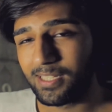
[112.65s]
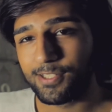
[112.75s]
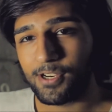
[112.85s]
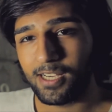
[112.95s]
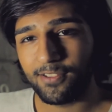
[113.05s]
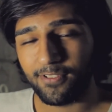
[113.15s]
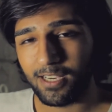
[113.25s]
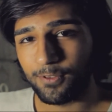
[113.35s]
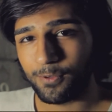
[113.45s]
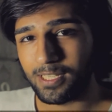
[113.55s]
been trying to
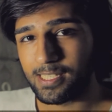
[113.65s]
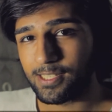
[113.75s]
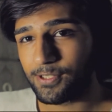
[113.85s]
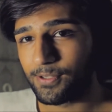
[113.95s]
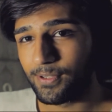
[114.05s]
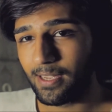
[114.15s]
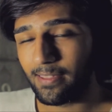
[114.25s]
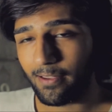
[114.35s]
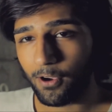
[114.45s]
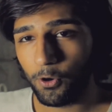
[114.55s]
find ways to
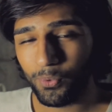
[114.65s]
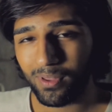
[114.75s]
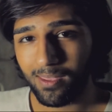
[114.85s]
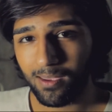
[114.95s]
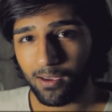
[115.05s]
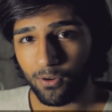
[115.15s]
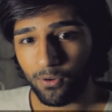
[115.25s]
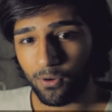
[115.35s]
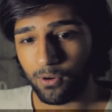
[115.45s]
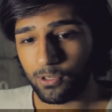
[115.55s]
either cope with it
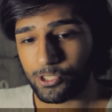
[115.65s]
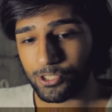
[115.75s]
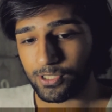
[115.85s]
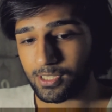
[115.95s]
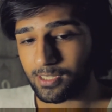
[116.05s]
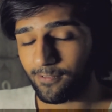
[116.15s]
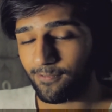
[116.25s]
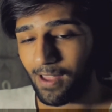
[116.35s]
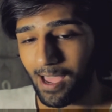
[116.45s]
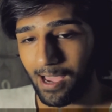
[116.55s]
or just
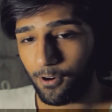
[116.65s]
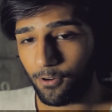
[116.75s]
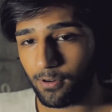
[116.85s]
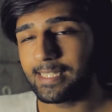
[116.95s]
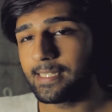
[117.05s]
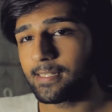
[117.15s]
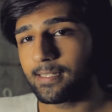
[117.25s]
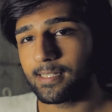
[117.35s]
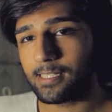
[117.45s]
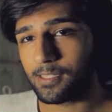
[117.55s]
flat out
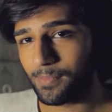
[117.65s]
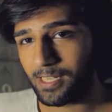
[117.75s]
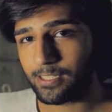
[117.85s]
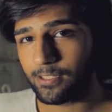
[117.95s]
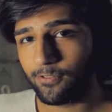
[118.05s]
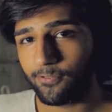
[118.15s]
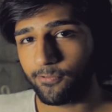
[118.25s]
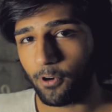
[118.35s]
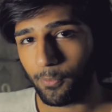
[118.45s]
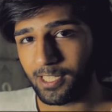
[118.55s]
decondition myself
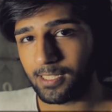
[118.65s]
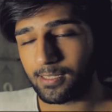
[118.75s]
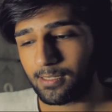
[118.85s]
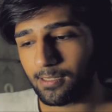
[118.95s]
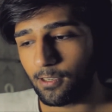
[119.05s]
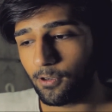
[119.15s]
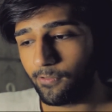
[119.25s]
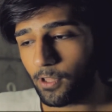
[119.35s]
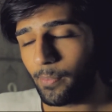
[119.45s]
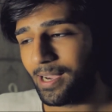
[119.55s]
from it
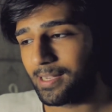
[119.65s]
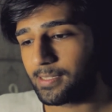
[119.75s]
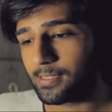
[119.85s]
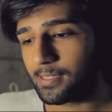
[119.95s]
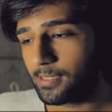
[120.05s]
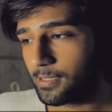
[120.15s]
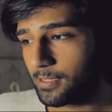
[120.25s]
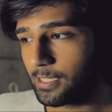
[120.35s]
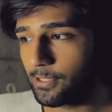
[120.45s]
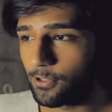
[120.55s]
over the past
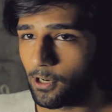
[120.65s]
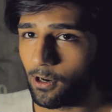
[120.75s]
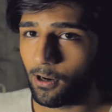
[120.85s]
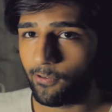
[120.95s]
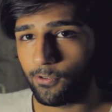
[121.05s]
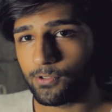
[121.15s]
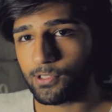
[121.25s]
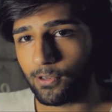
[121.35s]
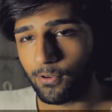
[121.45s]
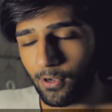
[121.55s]
year and a half or
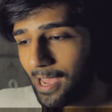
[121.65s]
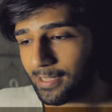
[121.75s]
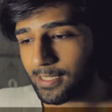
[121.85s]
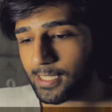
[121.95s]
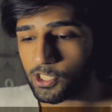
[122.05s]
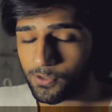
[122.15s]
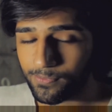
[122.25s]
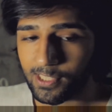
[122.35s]
so. And some